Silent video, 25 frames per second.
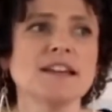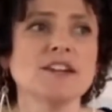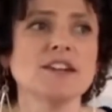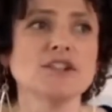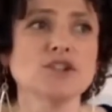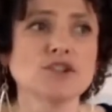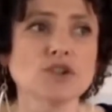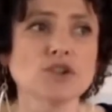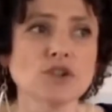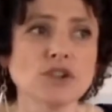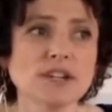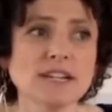
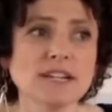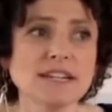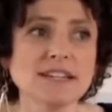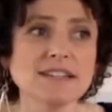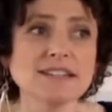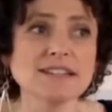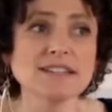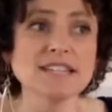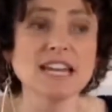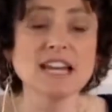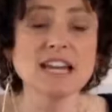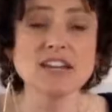
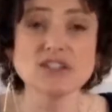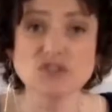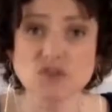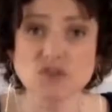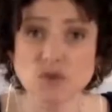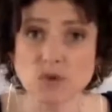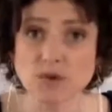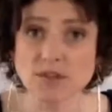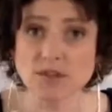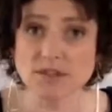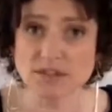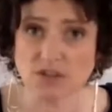trees
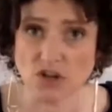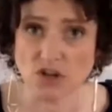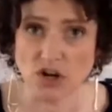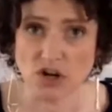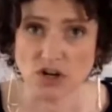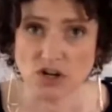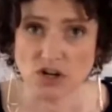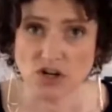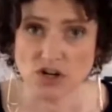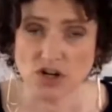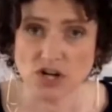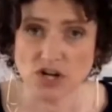store
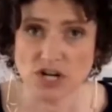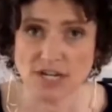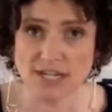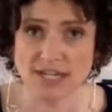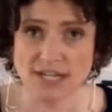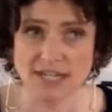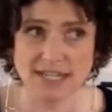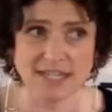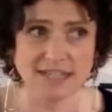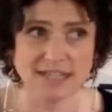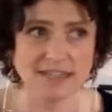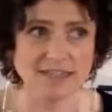starch
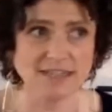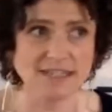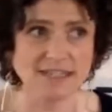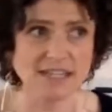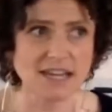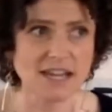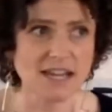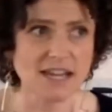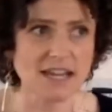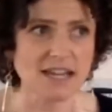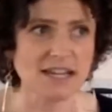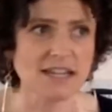
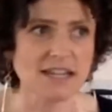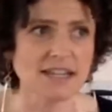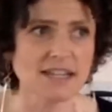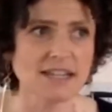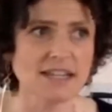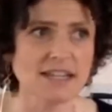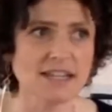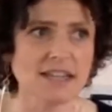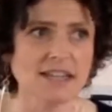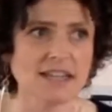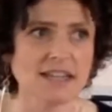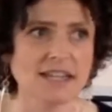inside
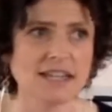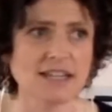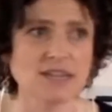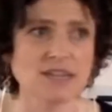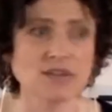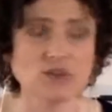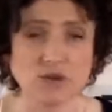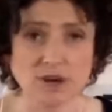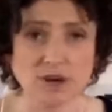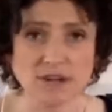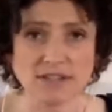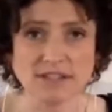the
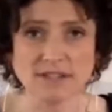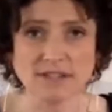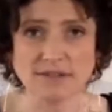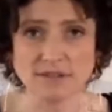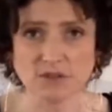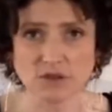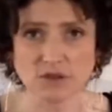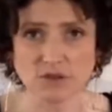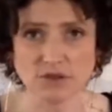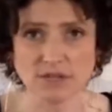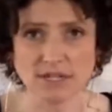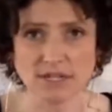trunks of the
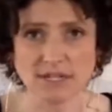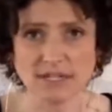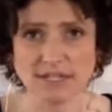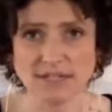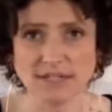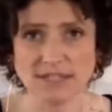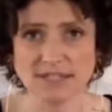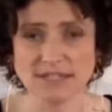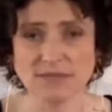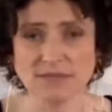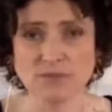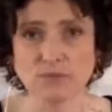
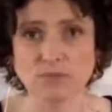trees